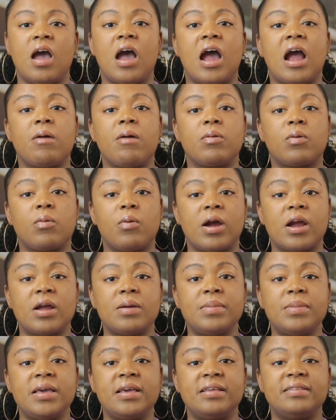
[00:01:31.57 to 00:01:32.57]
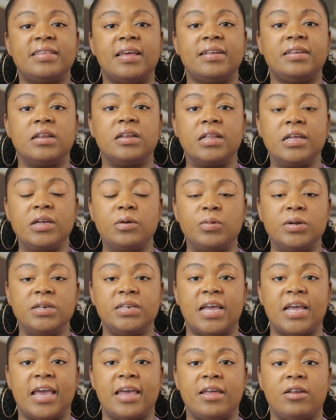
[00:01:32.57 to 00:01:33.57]
Our requirement is that delinquent
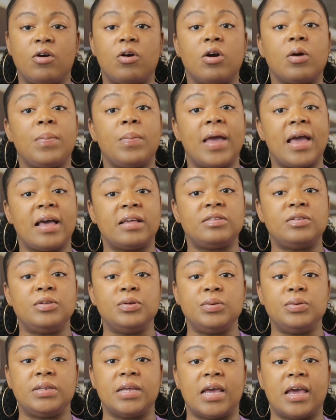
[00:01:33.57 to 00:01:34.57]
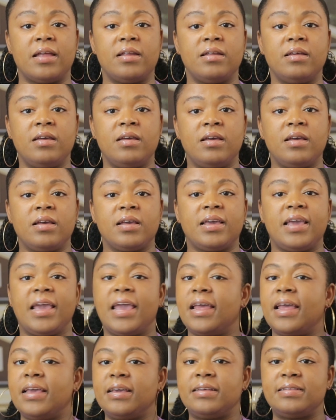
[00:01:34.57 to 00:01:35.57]
debt or past due debt
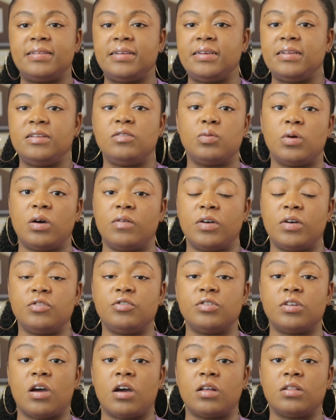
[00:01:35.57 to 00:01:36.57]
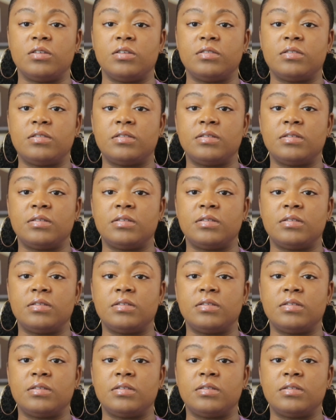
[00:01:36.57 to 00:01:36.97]
can't exceed $1,200.